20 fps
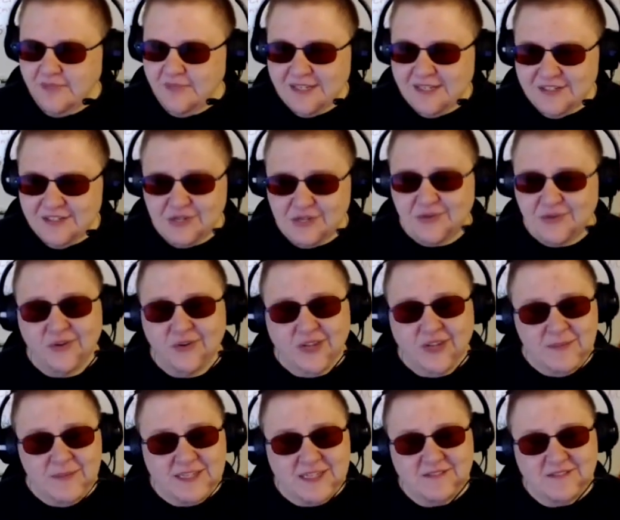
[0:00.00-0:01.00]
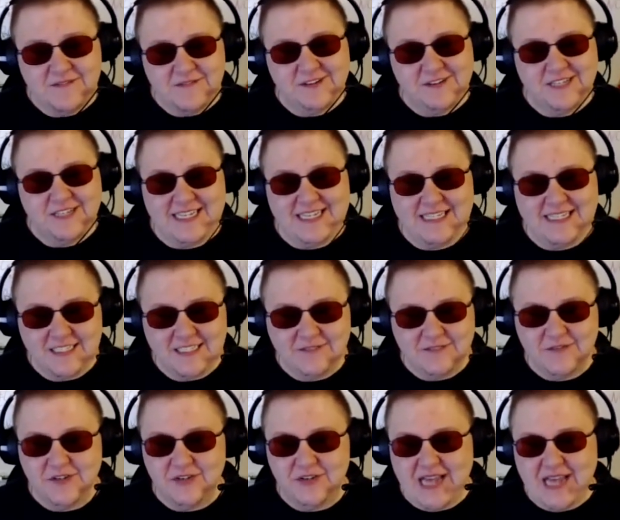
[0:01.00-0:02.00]
So Colgate makes it fairly easy
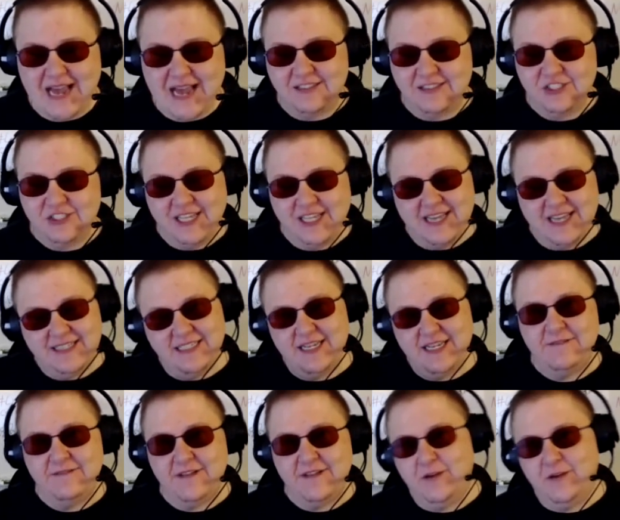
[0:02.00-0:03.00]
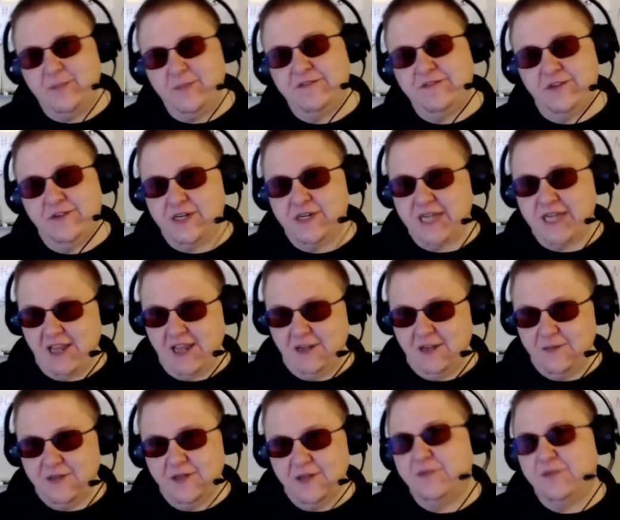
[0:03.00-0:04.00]
for you to actually identify your preferred name
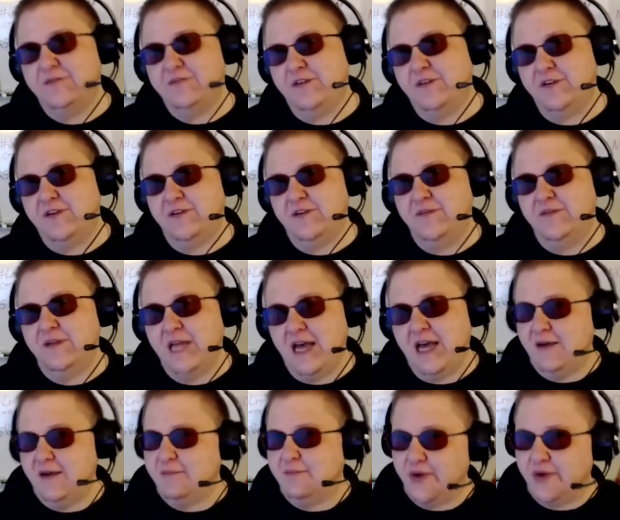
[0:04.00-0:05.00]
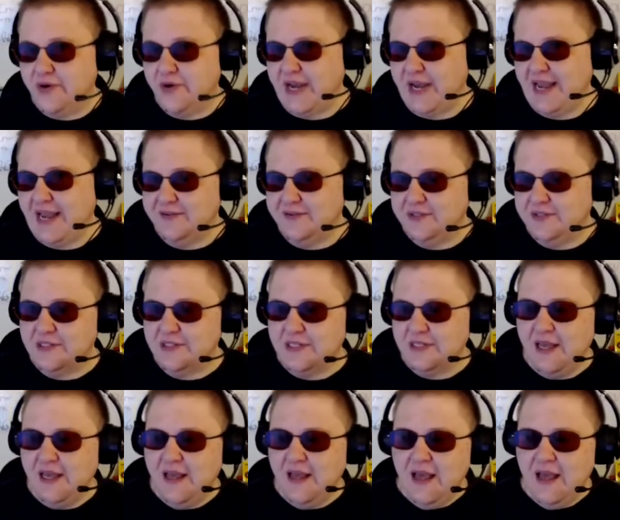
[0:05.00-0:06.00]
and your preferred pronouns.
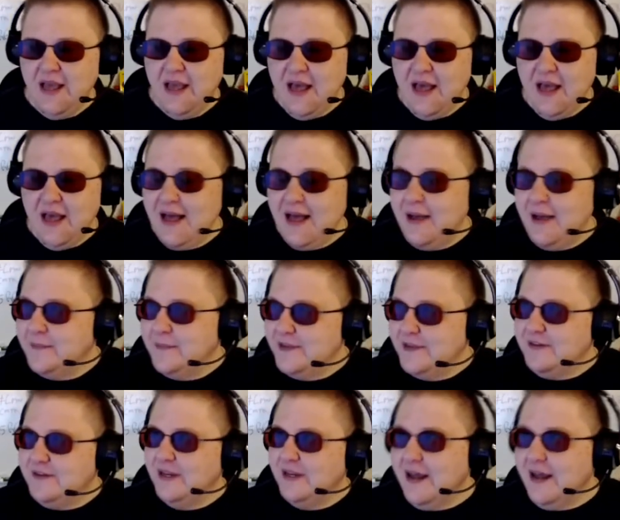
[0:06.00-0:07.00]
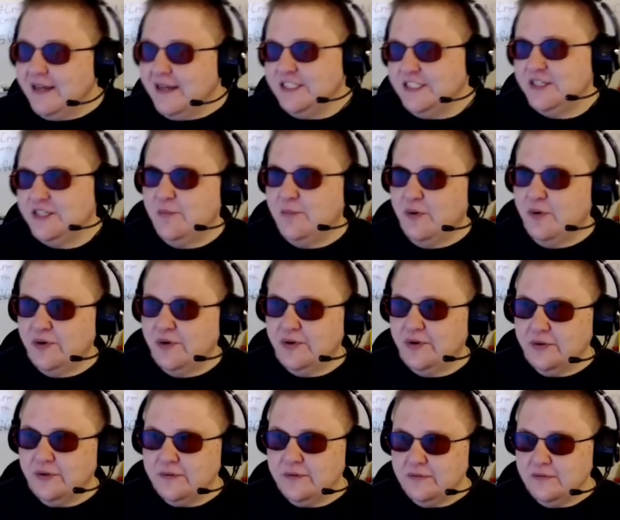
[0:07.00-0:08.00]
If you log into the
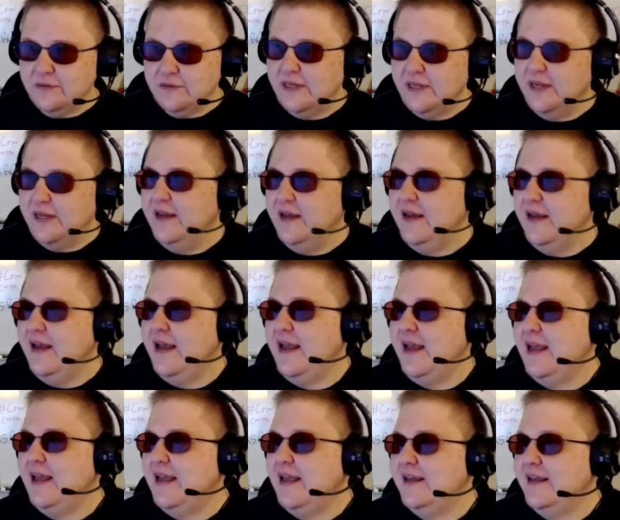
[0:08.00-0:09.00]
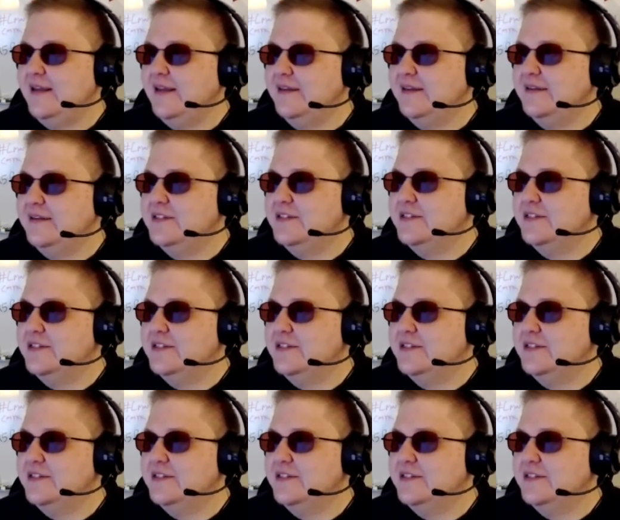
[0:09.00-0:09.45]
portal, and